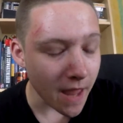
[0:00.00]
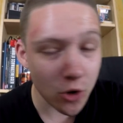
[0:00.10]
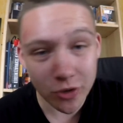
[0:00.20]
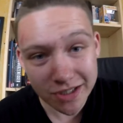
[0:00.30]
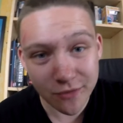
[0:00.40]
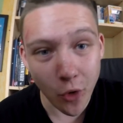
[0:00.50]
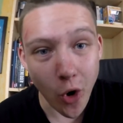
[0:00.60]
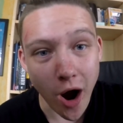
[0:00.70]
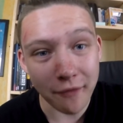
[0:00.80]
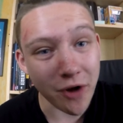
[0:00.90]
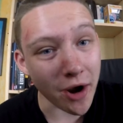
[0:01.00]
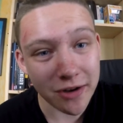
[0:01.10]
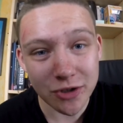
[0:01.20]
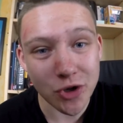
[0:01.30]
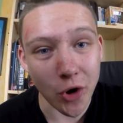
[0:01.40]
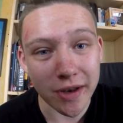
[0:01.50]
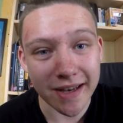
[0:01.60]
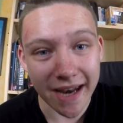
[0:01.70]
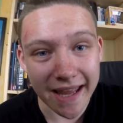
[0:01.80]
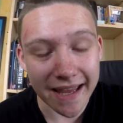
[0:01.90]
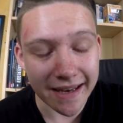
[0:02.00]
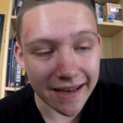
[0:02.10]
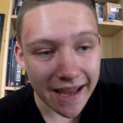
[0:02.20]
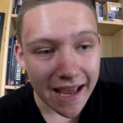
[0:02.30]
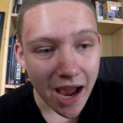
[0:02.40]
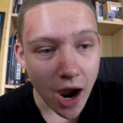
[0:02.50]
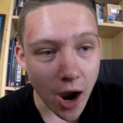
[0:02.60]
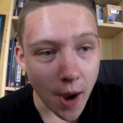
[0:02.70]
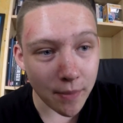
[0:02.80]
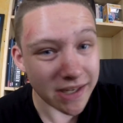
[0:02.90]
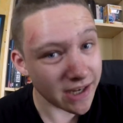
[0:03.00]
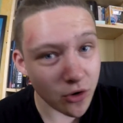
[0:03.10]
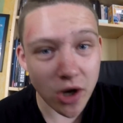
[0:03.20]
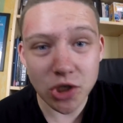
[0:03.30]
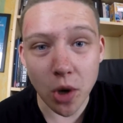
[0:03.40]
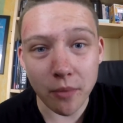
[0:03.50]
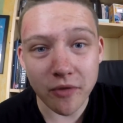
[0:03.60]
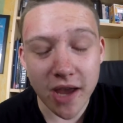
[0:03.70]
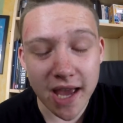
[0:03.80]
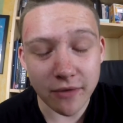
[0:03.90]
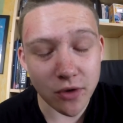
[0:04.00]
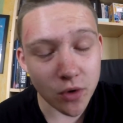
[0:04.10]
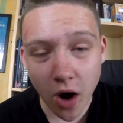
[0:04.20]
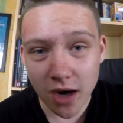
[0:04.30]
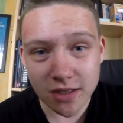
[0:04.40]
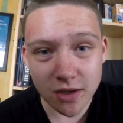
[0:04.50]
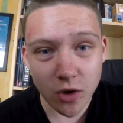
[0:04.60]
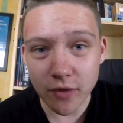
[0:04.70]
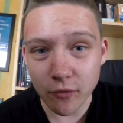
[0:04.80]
Chris four, I've kind of just gone and deleted. Um, he did a great job of it. If you guys are looking